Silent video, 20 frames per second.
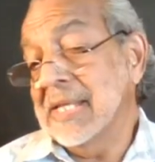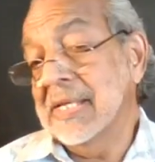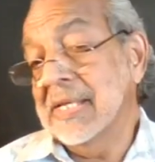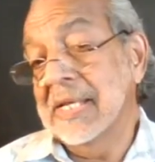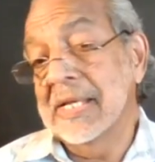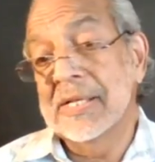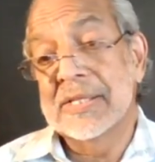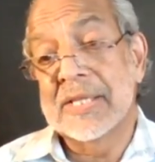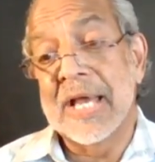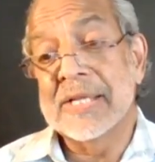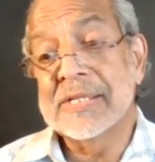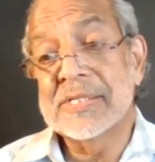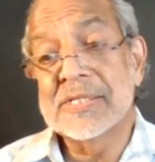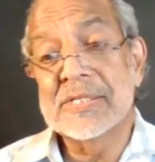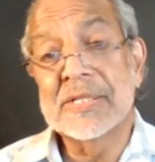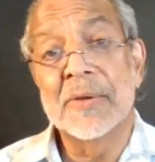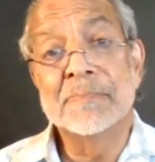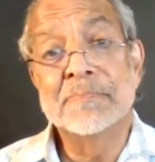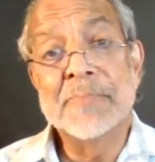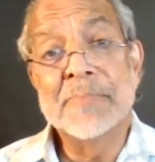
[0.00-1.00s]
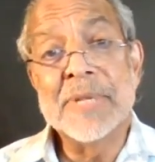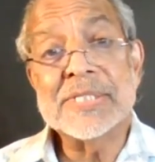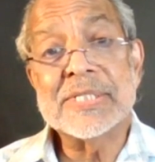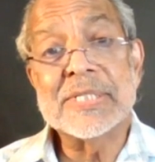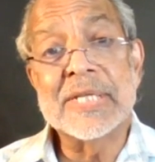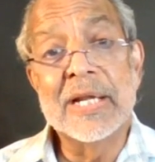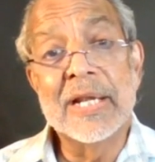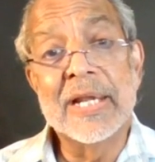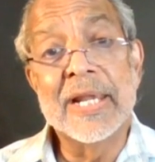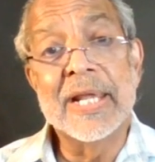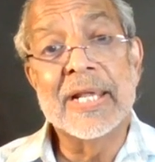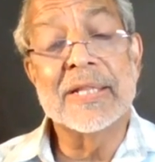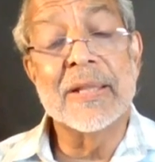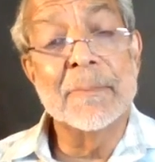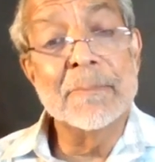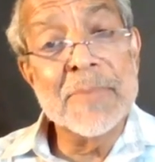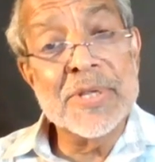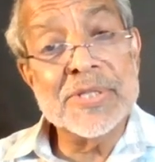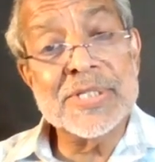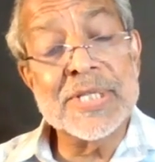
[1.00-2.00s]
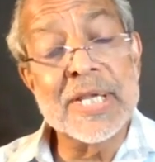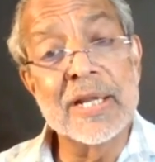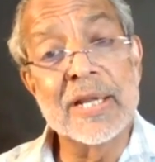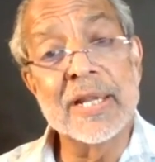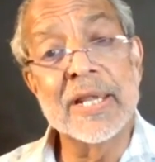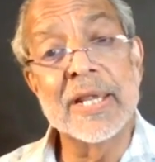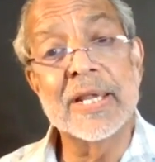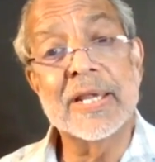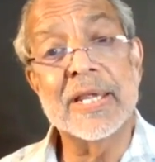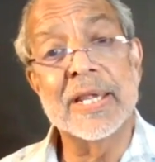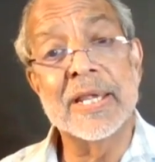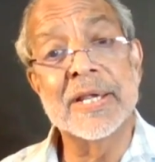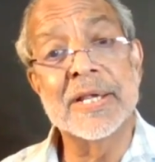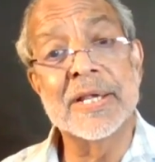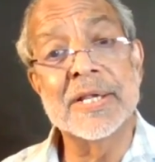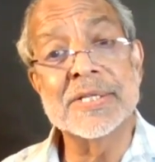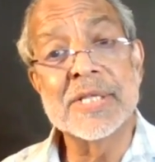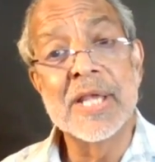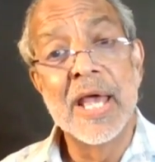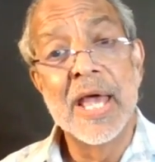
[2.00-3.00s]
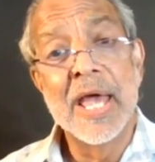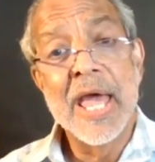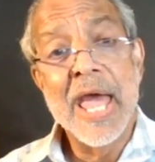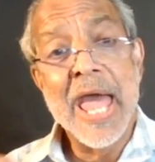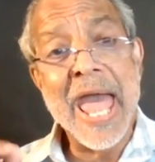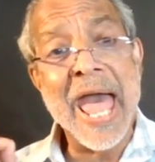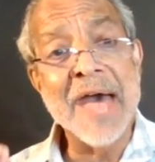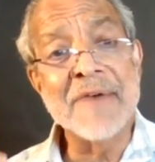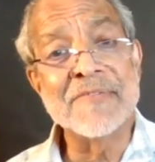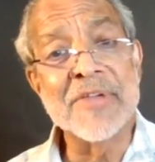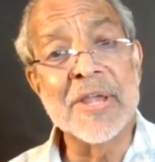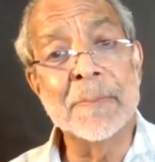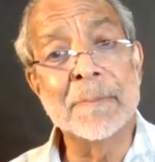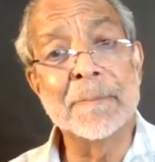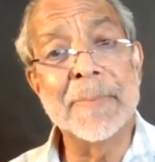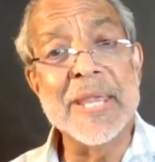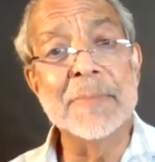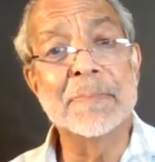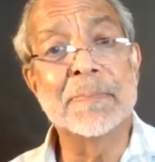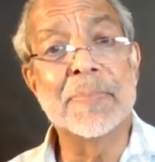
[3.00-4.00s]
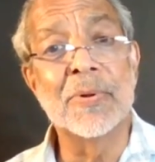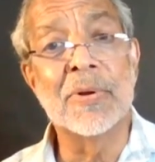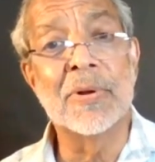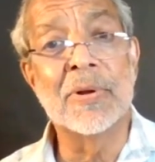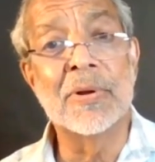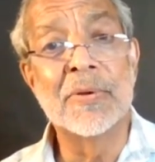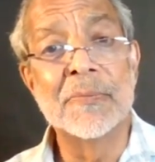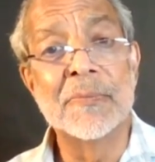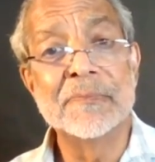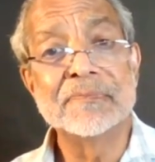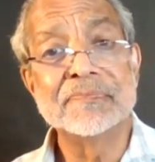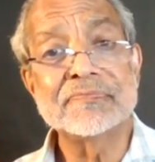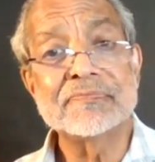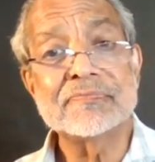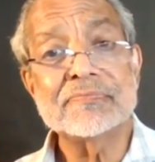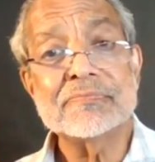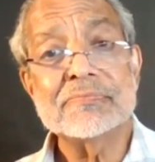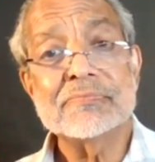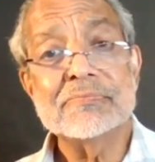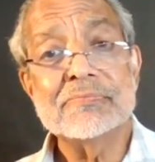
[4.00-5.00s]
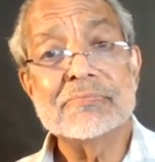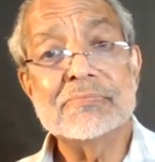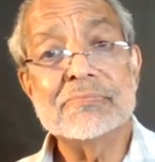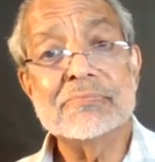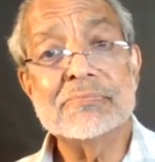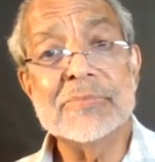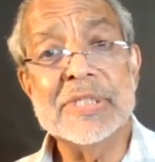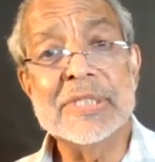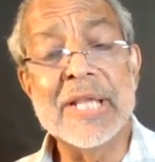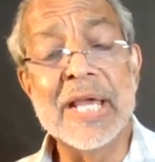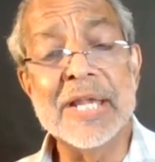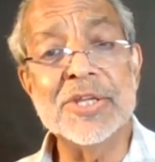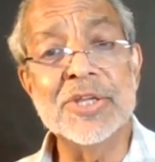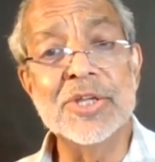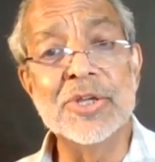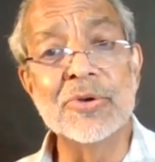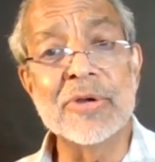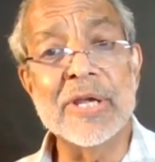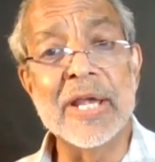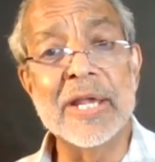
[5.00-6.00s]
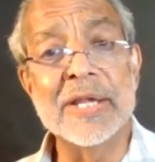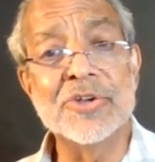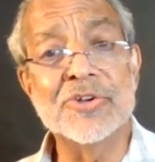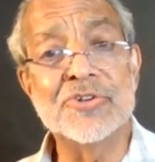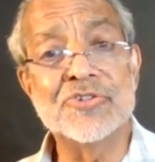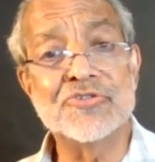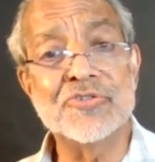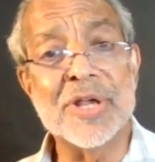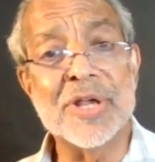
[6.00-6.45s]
I think that's the missing link. The missing link is having people that you can